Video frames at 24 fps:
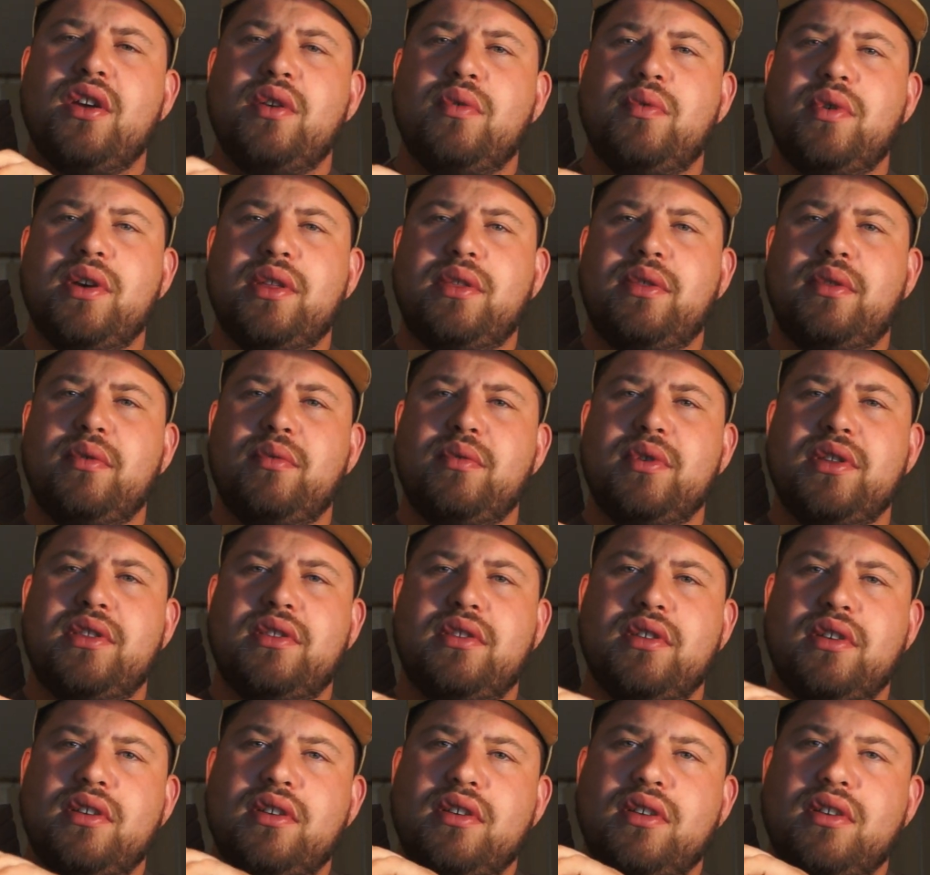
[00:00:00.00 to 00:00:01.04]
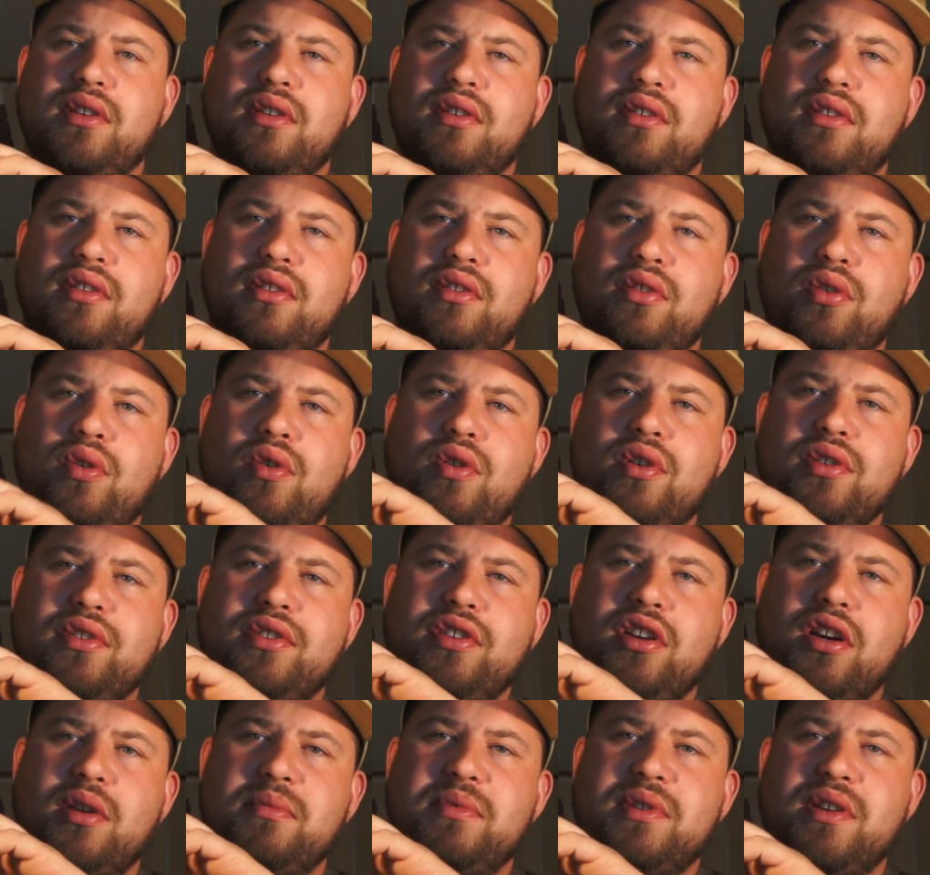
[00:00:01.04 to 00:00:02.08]
with the
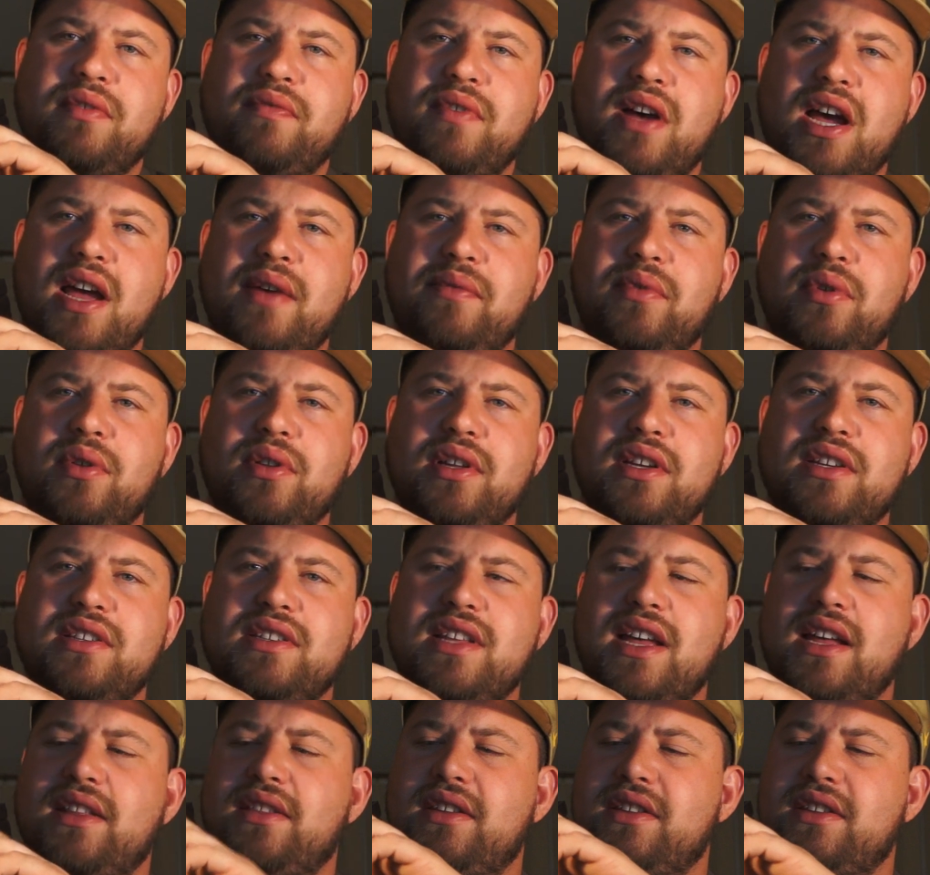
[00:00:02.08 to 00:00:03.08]
long-term survival is that